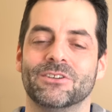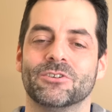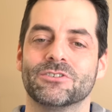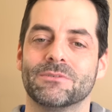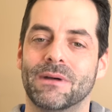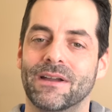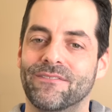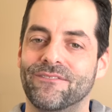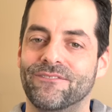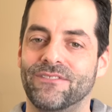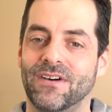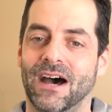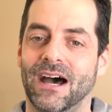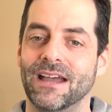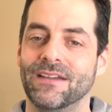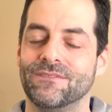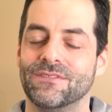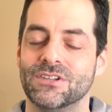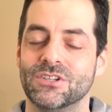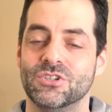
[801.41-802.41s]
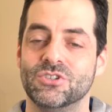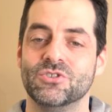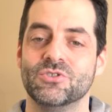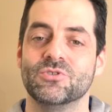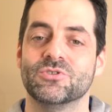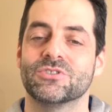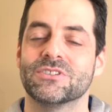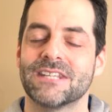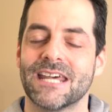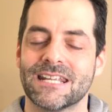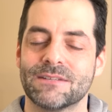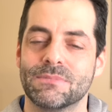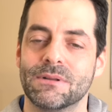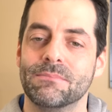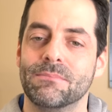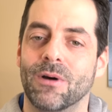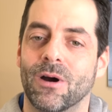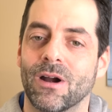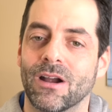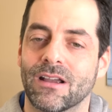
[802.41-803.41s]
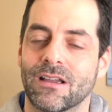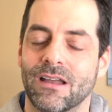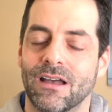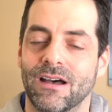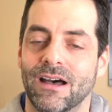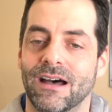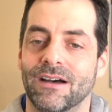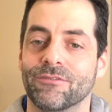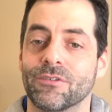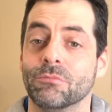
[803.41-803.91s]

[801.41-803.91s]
Those are my five do's. This has been Mark uh,